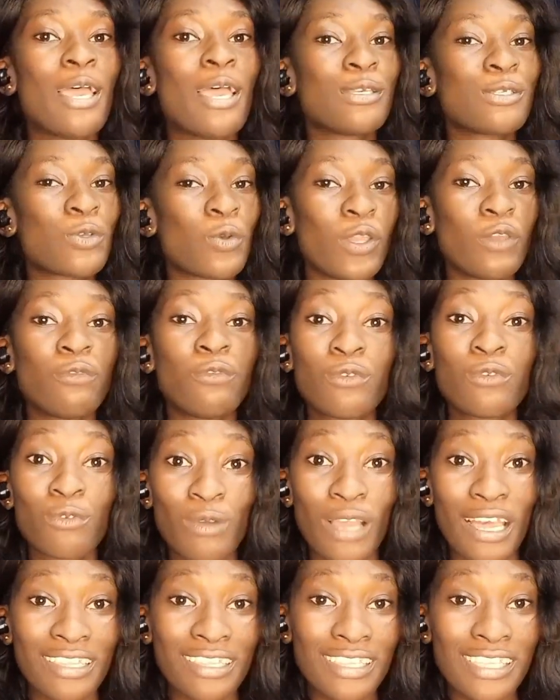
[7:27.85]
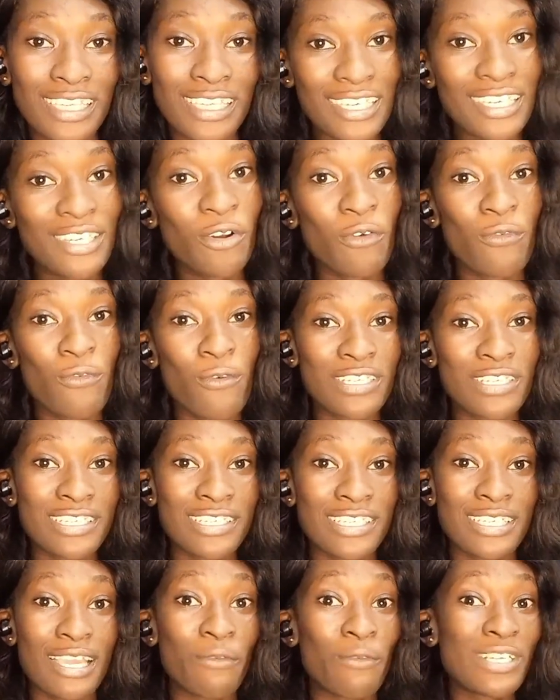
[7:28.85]
So if you are thinking of
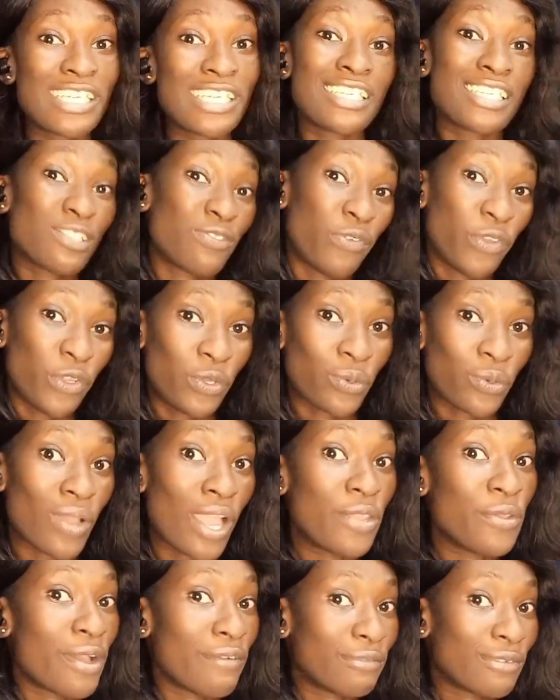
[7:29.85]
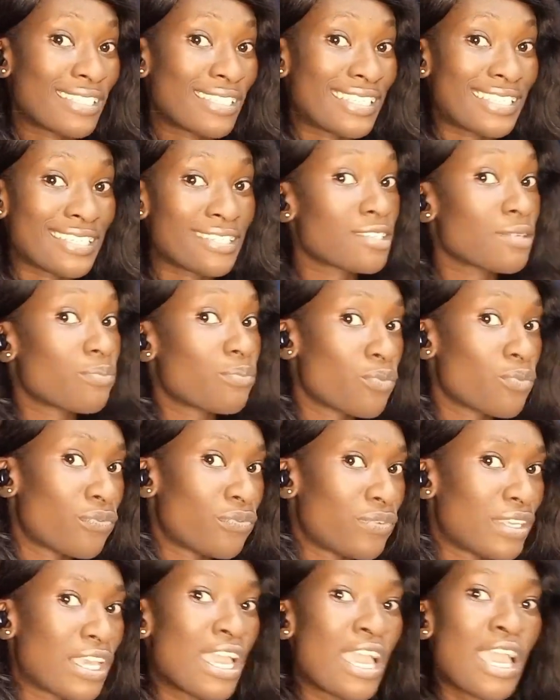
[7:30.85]
watching, you are watching this video and you have not seen the
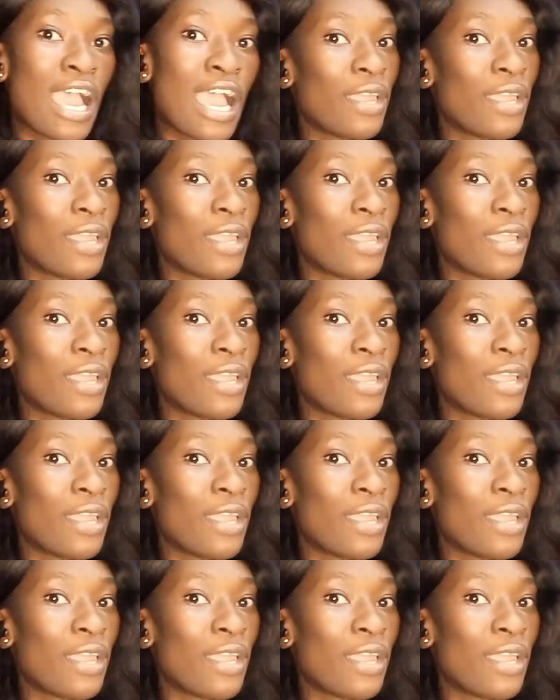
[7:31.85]
movie,